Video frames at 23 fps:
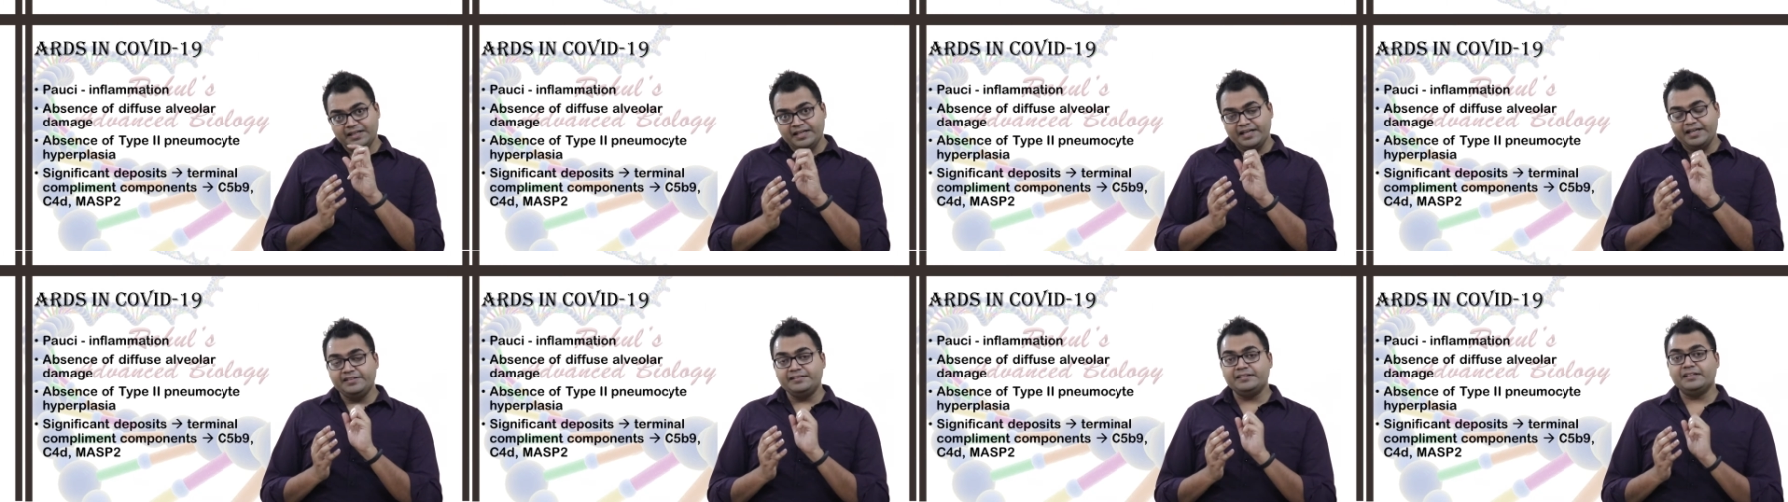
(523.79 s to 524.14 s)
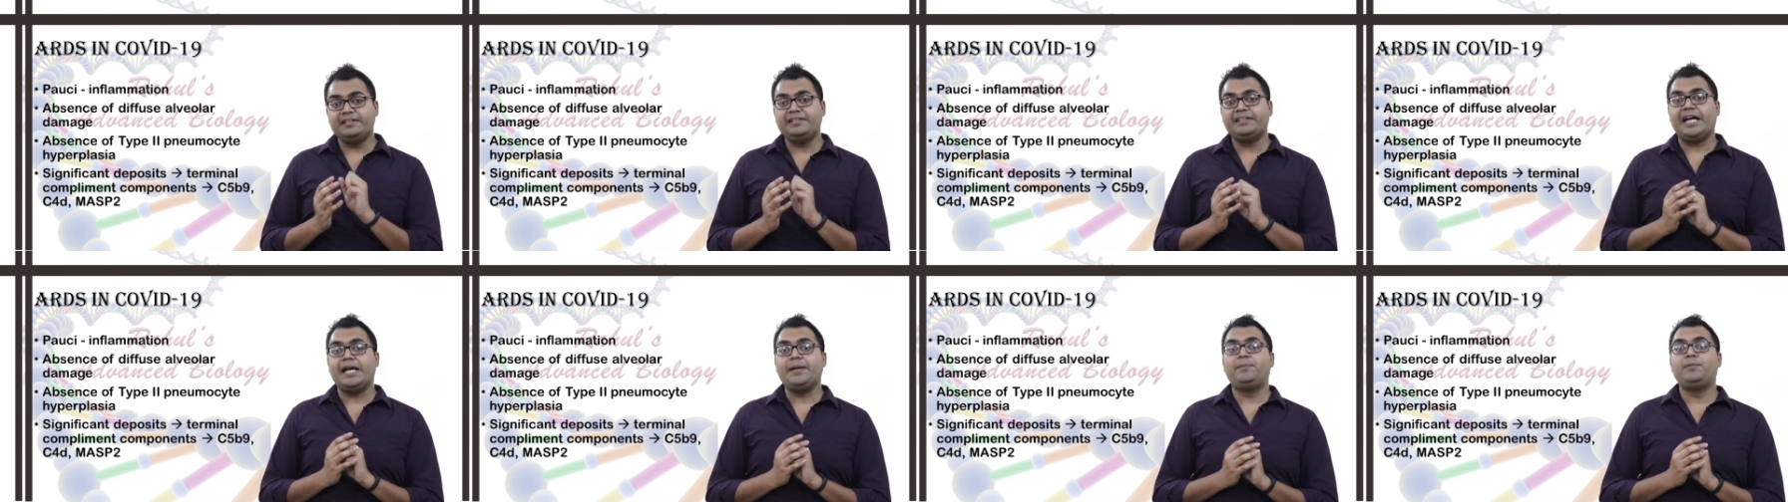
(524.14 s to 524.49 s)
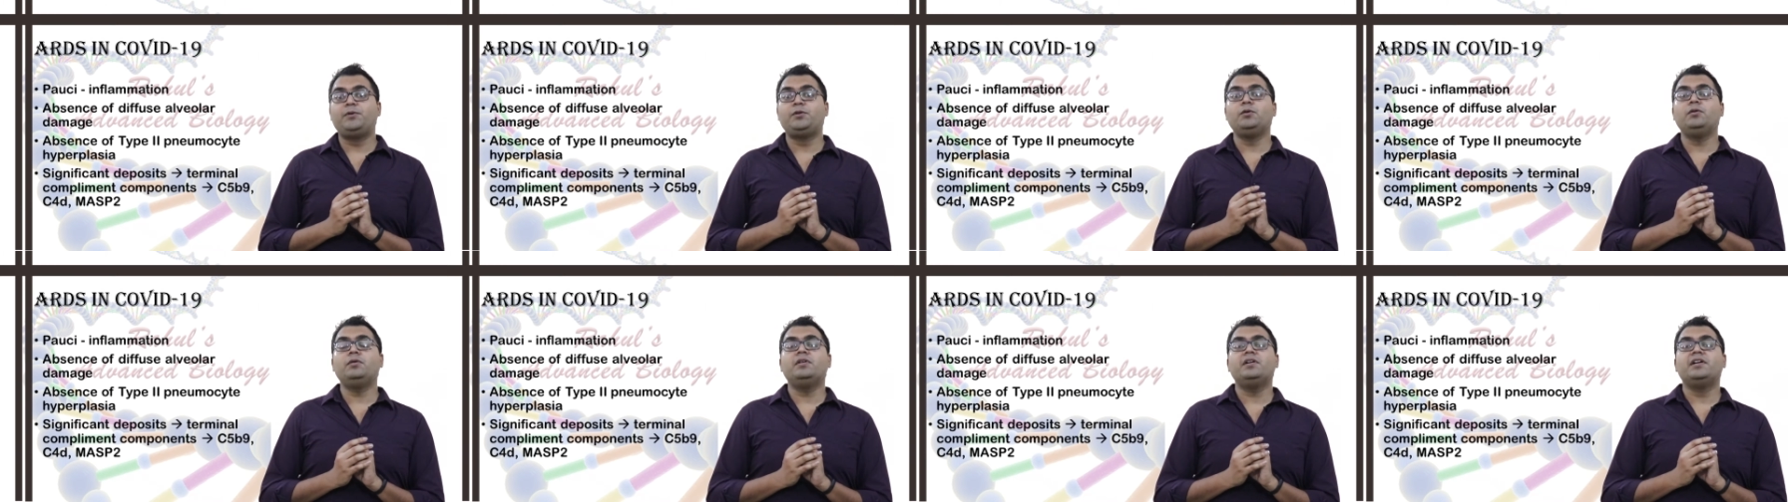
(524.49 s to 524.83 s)
in the type
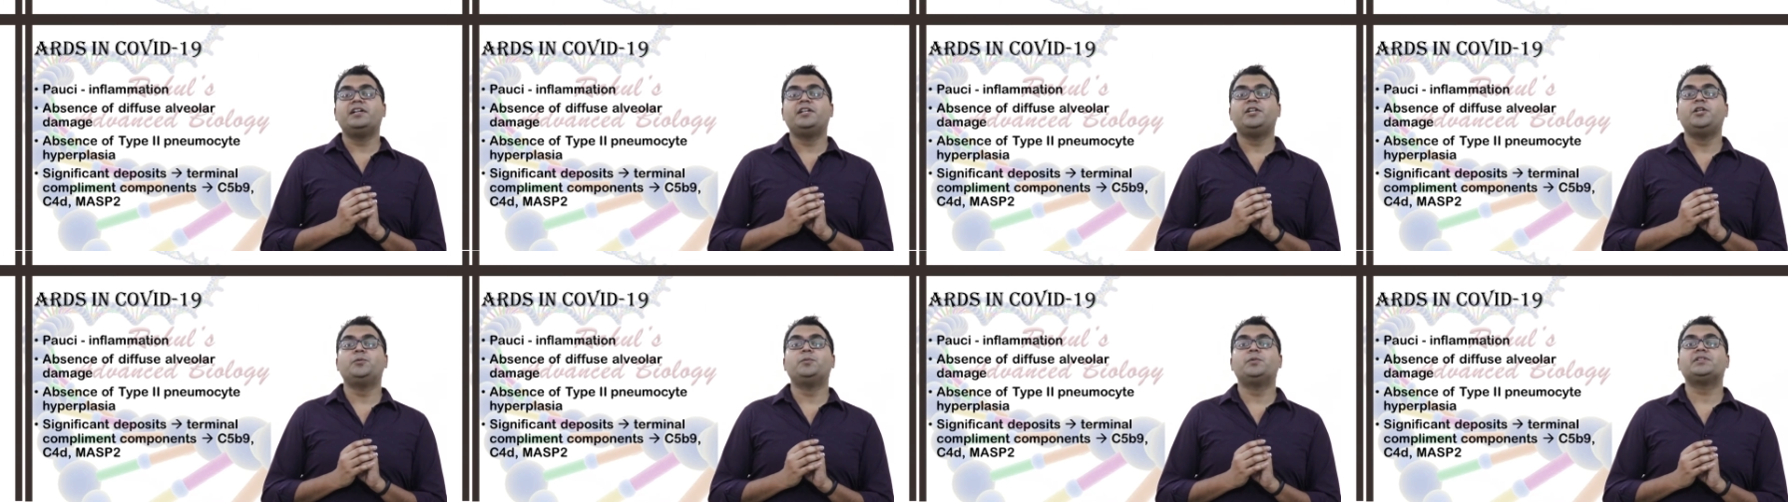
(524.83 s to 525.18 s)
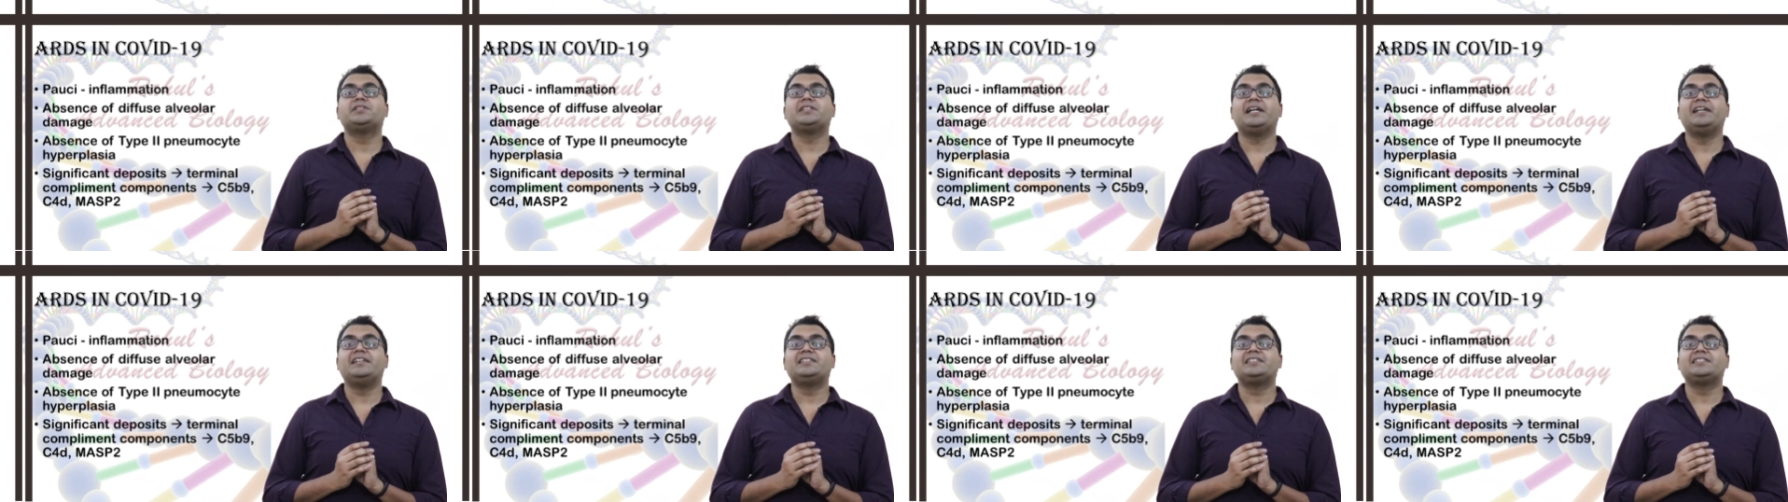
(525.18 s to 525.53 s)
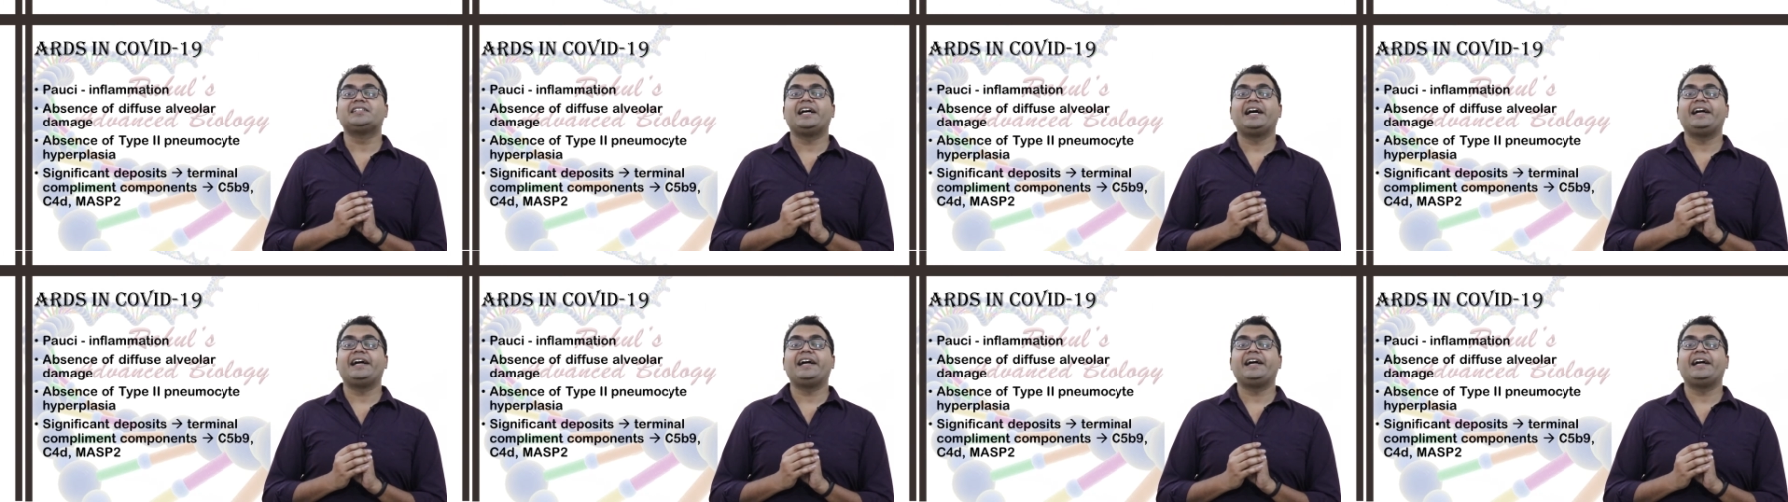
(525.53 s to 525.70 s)
2 pneumocytes,